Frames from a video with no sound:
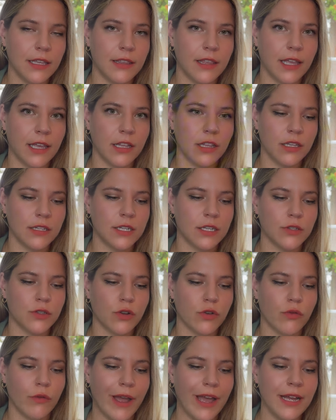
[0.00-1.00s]
the English is
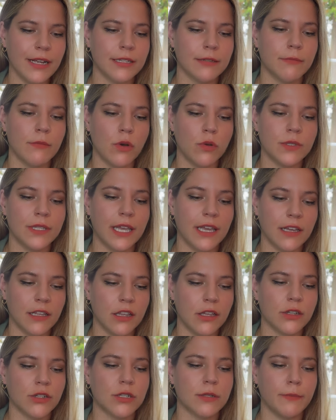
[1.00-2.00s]
correct, most
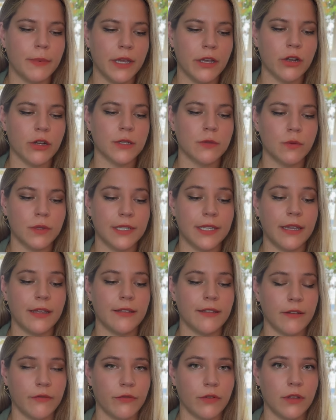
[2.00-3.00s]
English speakers would say
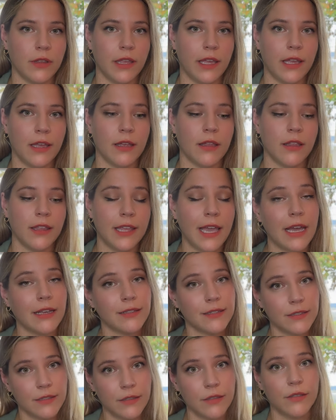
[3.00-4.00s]
it differently.
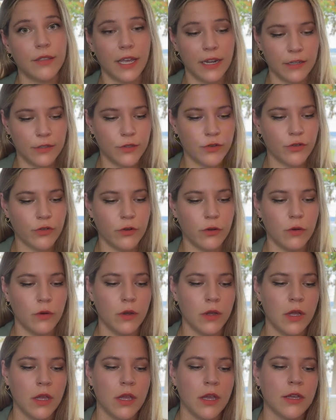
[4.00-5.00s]
Yes, that is
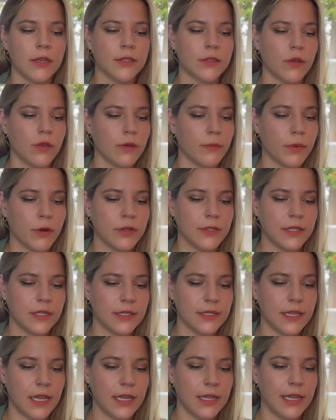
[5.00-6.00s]
true. So the
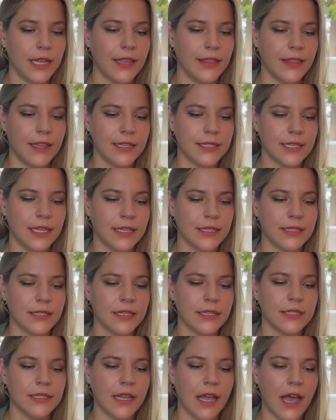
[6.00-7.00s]
person said, in this
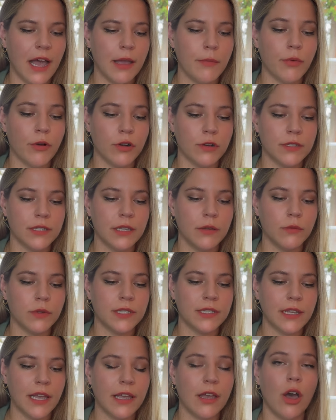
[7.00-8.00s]
instance, I personally
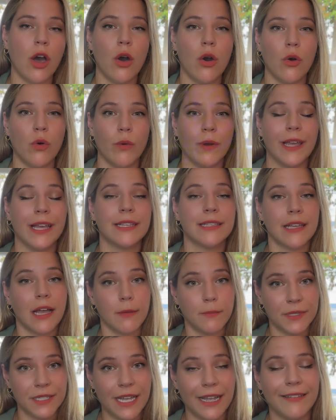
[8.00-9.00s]
would say, oh, it's
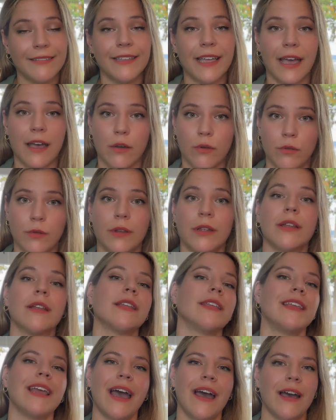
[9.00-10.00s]
upside down.
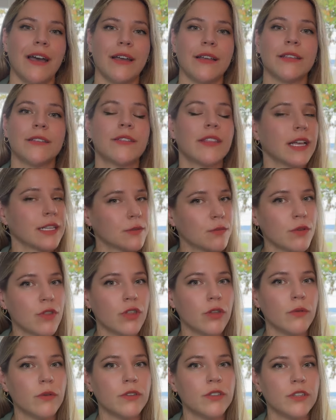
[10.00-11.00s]
Yeah, that's what
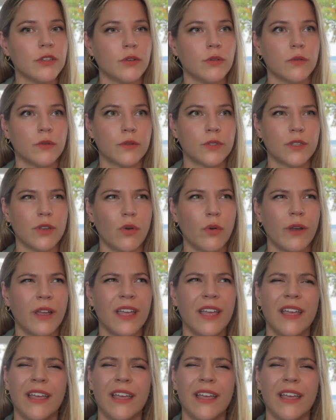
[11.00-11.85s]
you would do. So